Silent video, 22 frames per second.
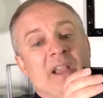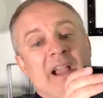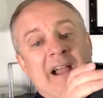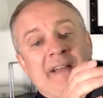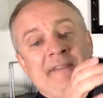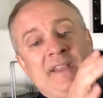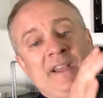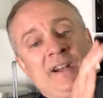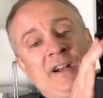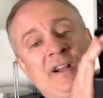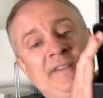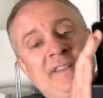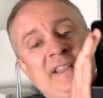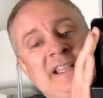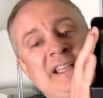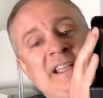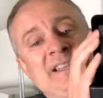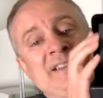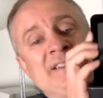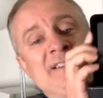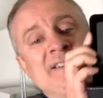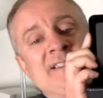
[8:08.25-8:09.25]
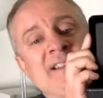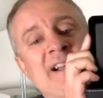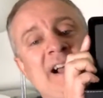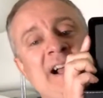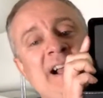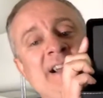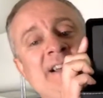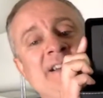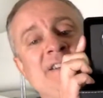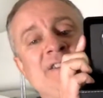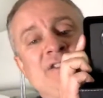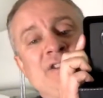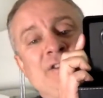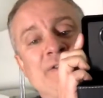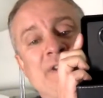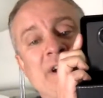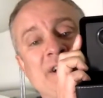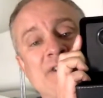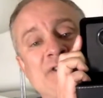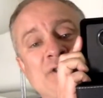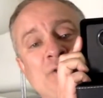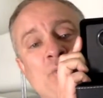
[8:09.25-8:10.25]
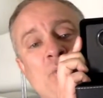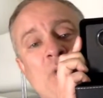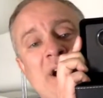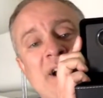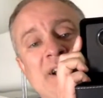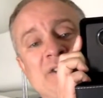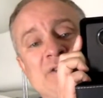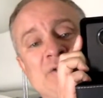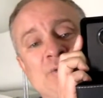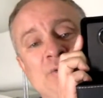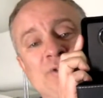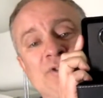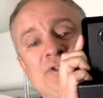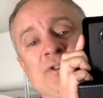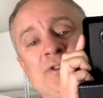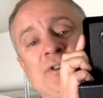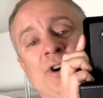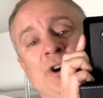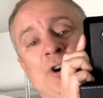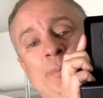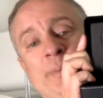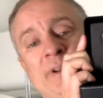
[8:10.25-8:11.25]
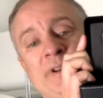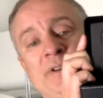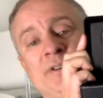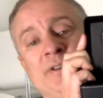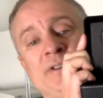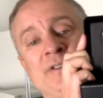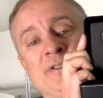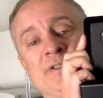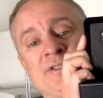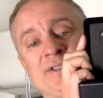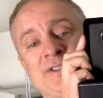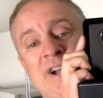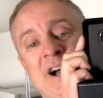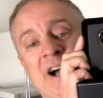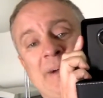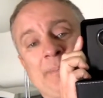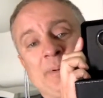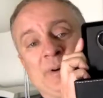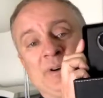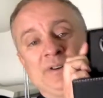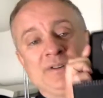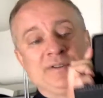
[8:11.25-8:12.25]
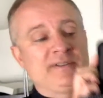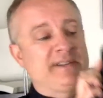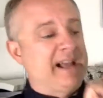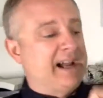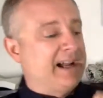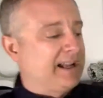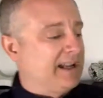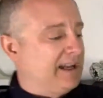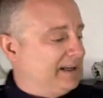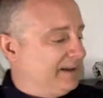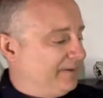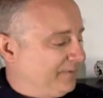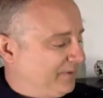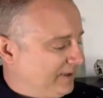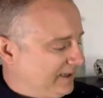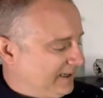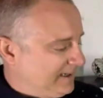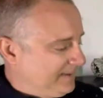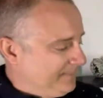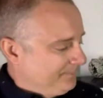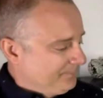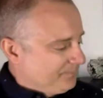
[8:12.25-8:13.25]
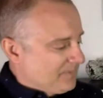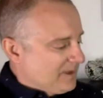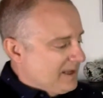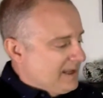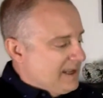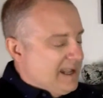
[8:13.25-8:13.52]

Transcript: And then on the inside, you've got your wine tools, your opener, your stoppers, that kind of thing.